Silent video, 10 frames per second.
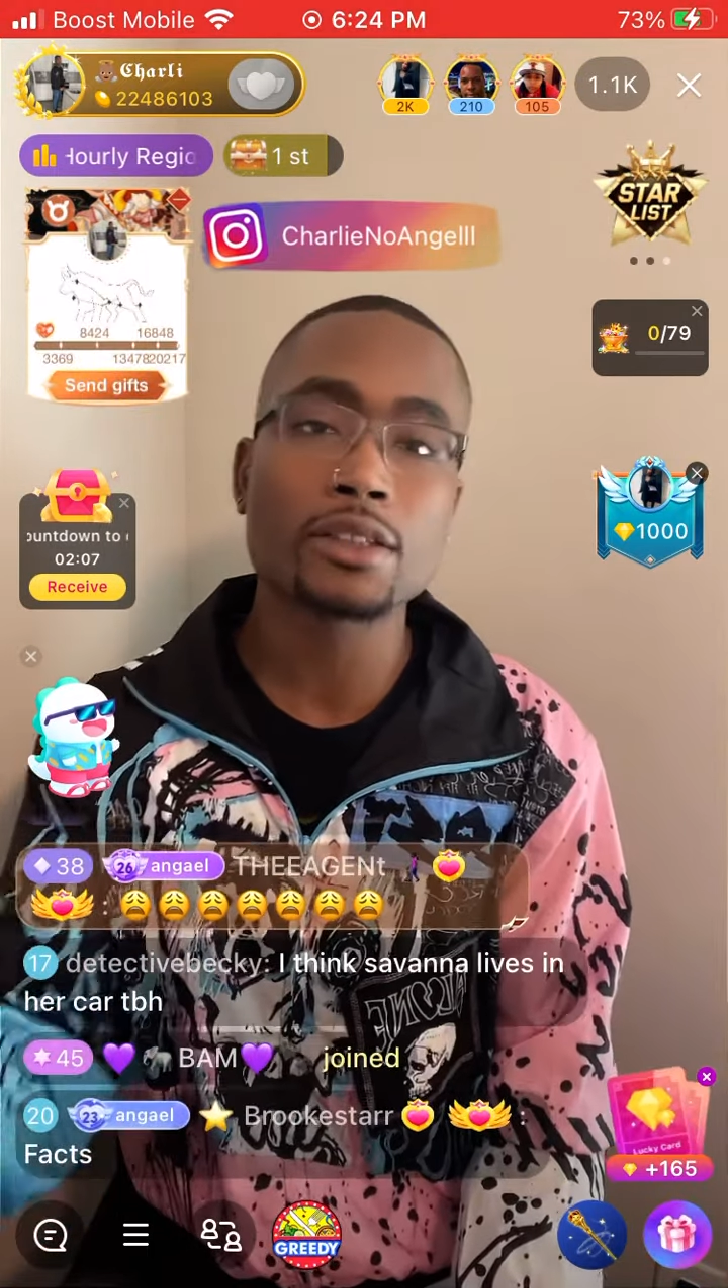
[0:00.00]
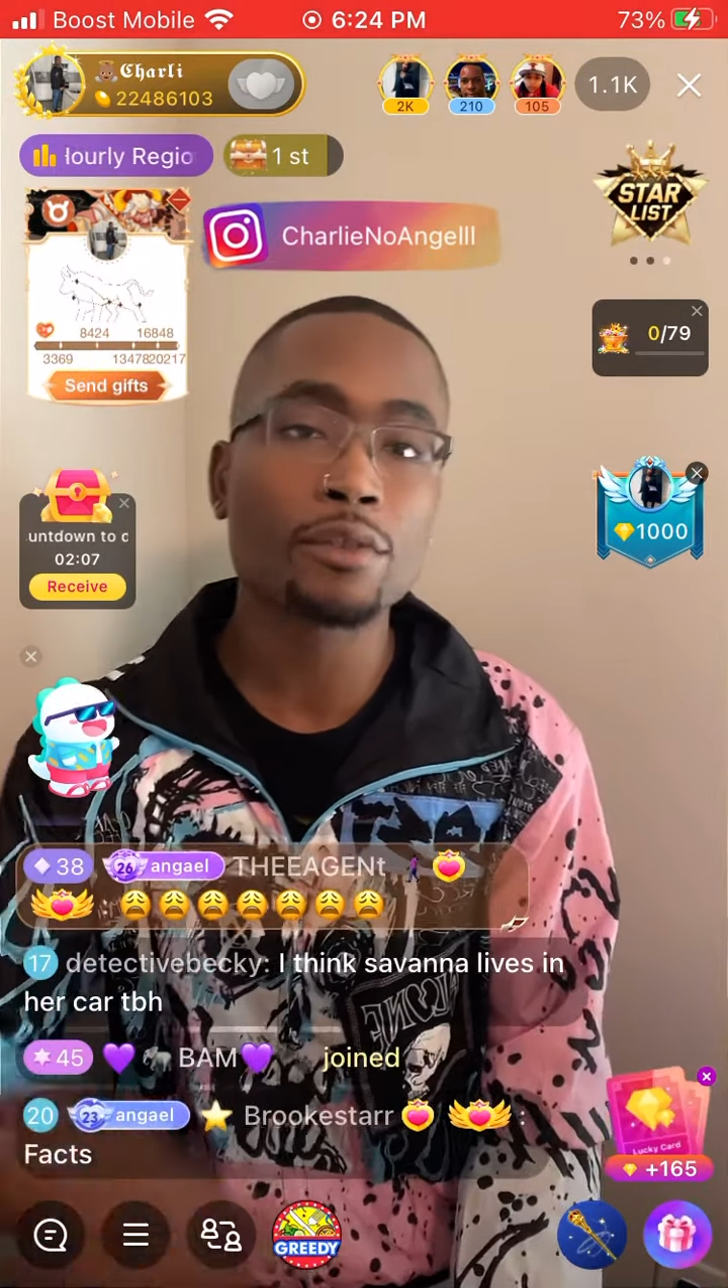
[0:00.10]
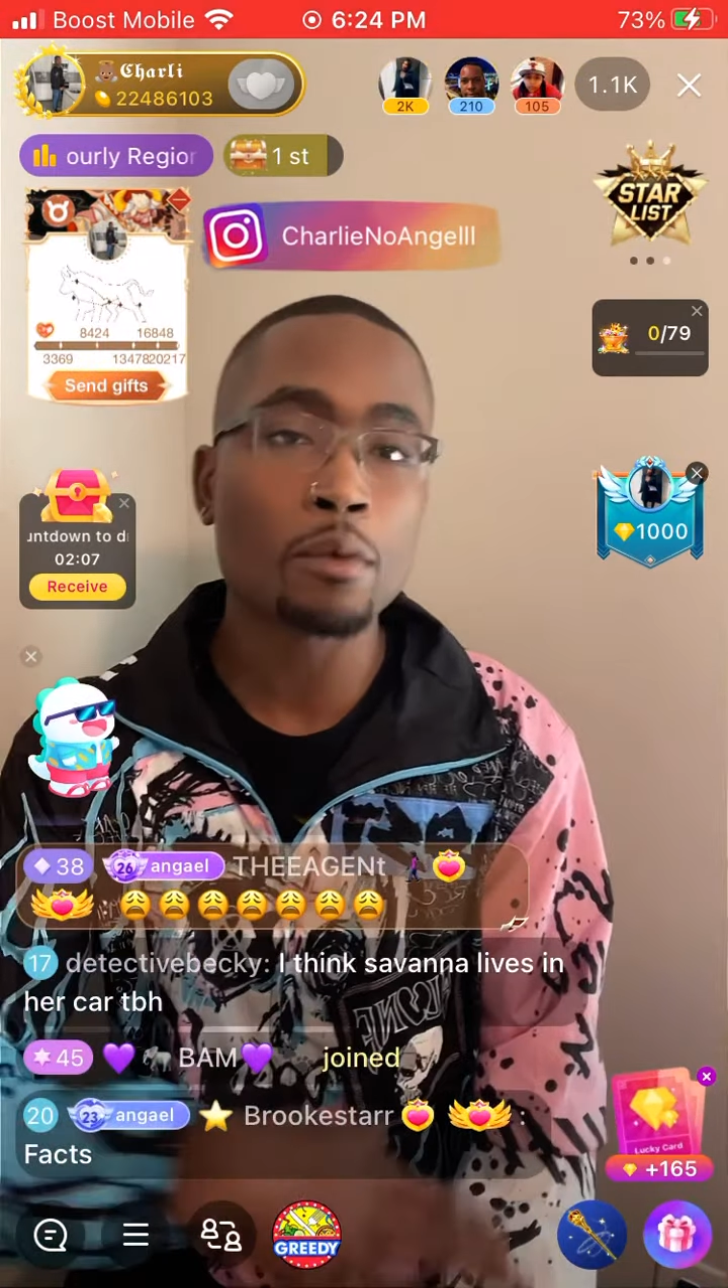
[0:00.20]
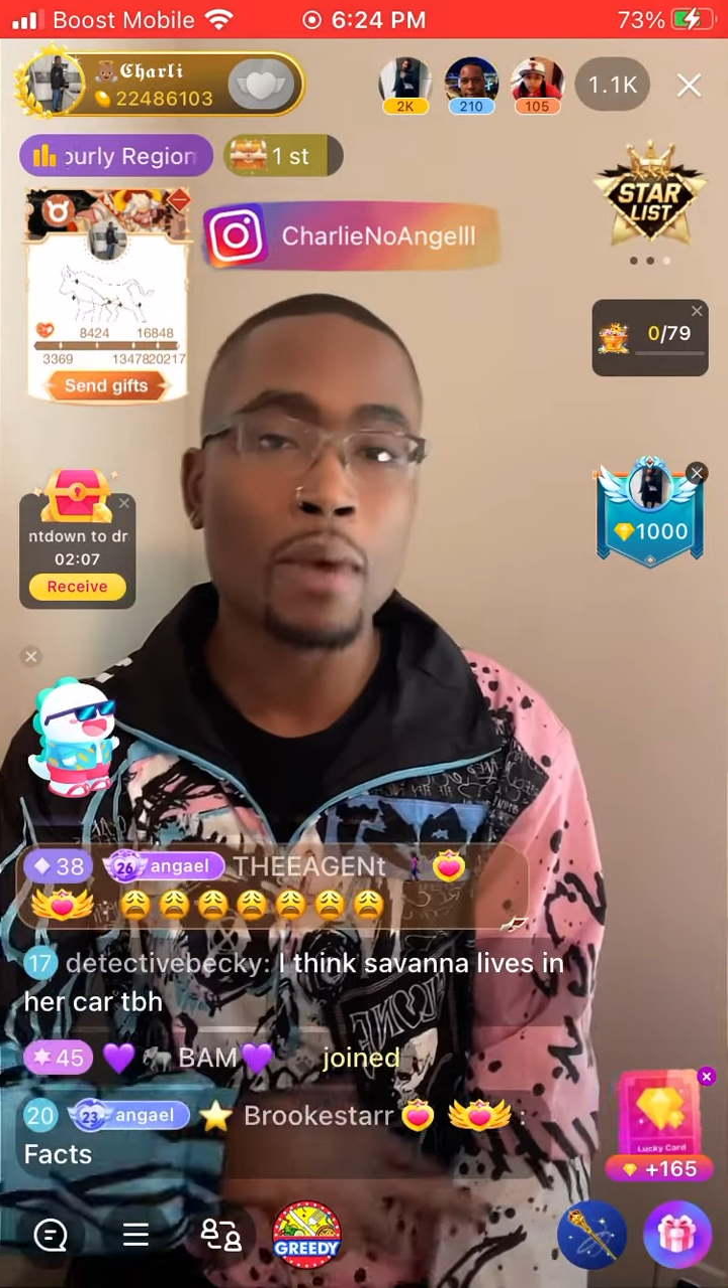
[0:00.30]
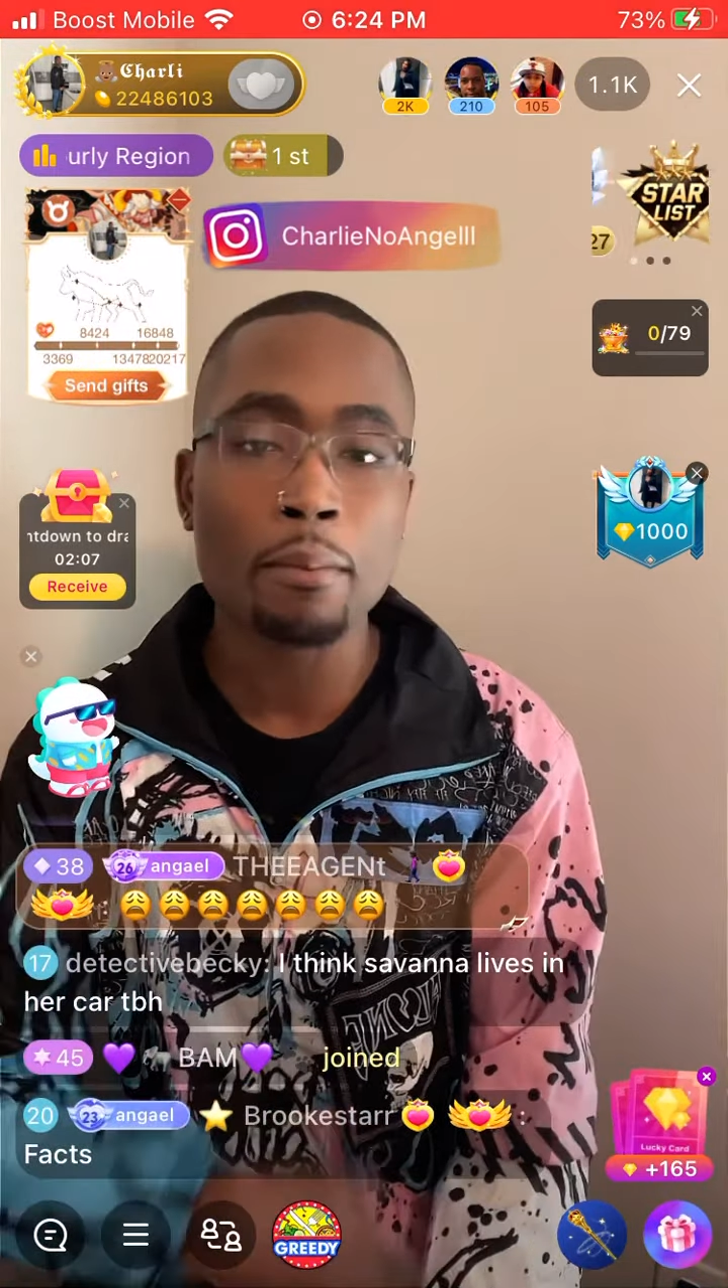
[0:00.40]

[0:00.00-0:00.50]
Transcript: year for my